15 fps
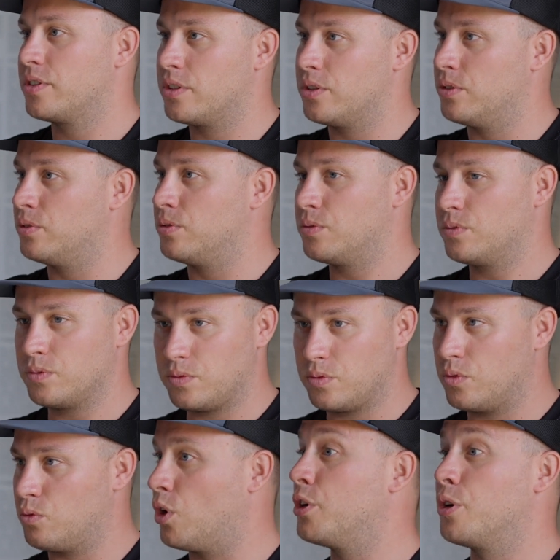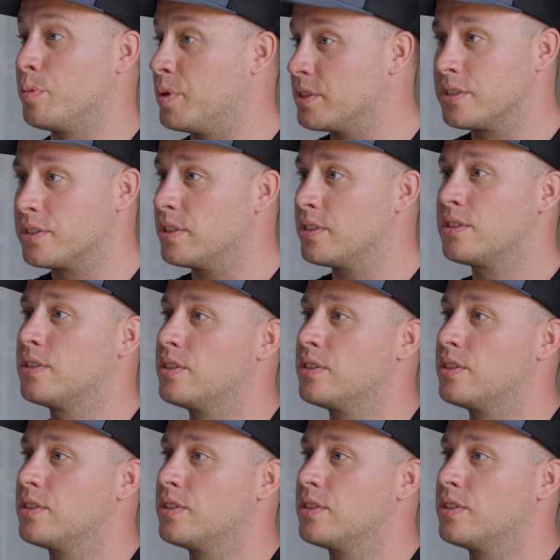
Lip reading: to run your businesses?